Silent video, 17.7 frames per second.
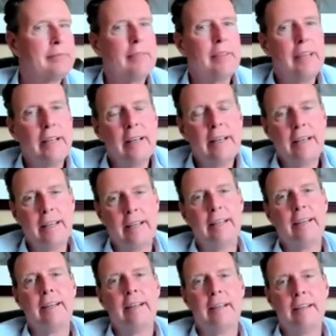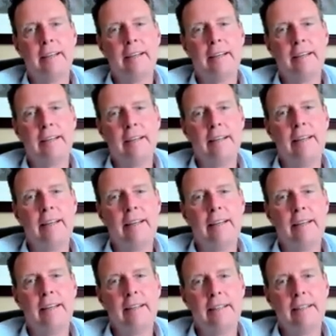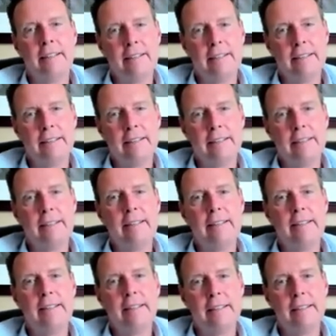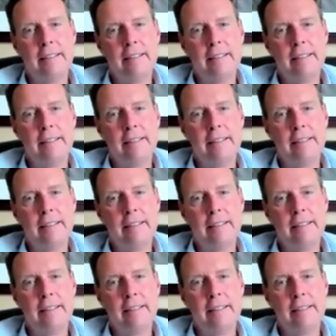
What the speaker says: [no speech]